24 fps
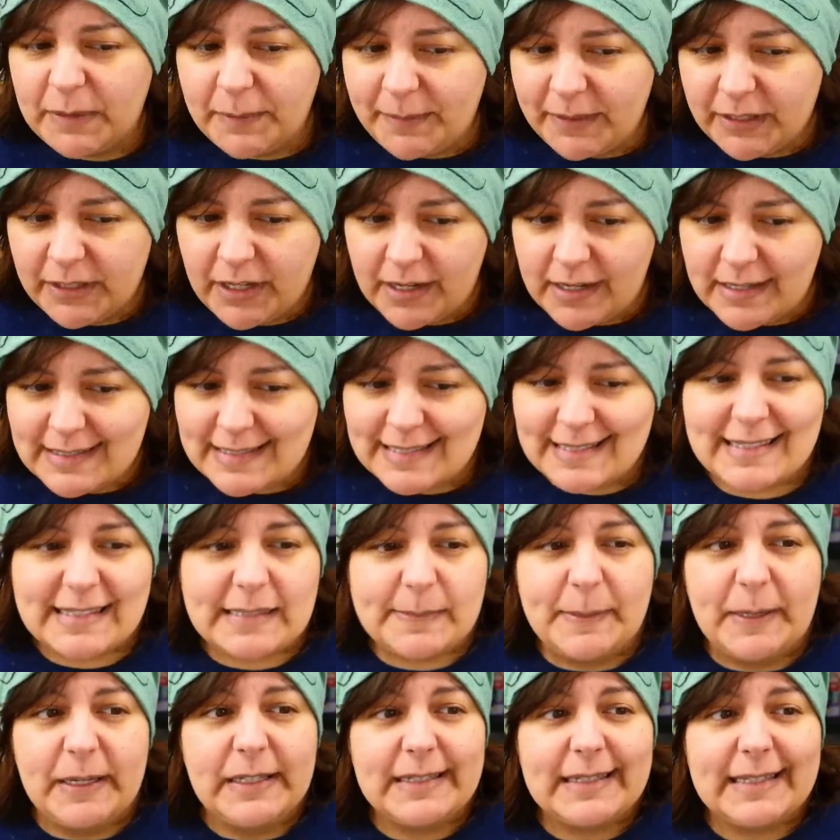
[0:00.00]
because it
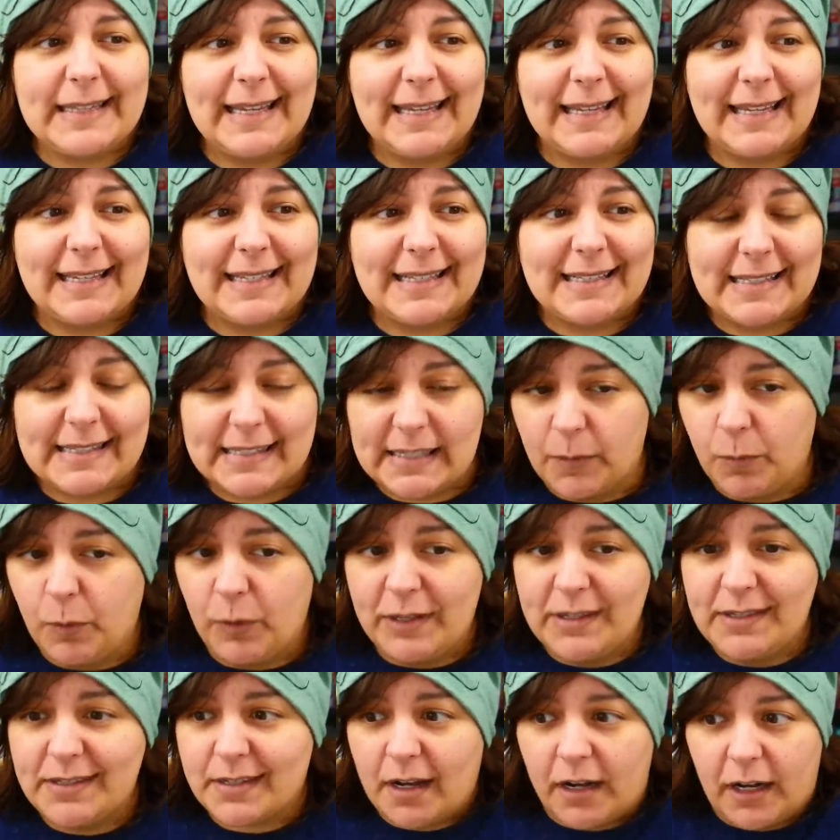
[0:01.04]
smells like
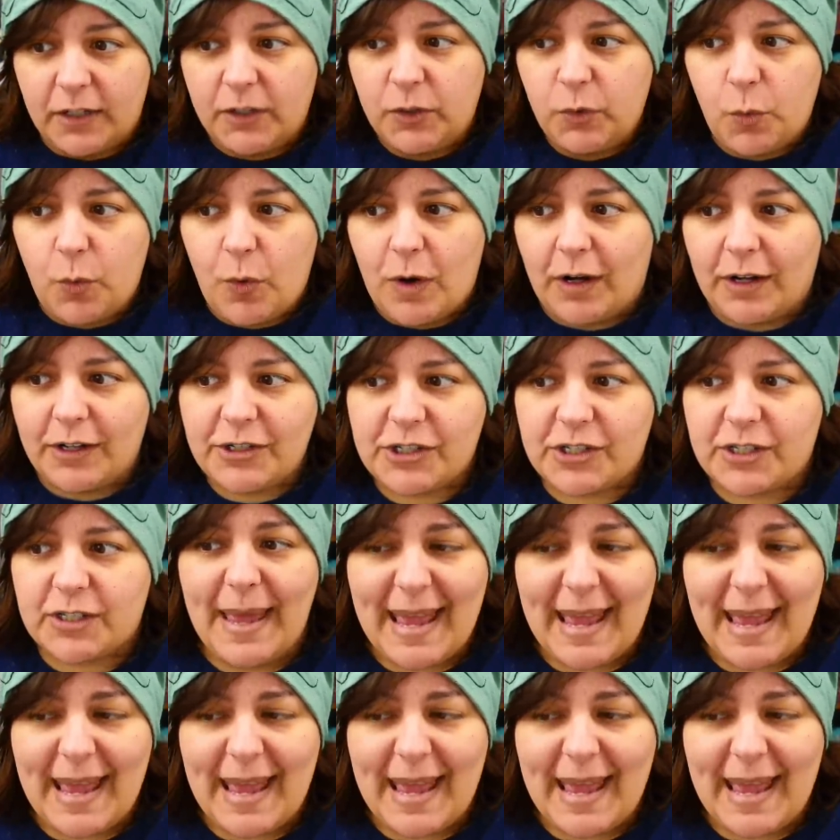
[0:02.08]
someone's unwashed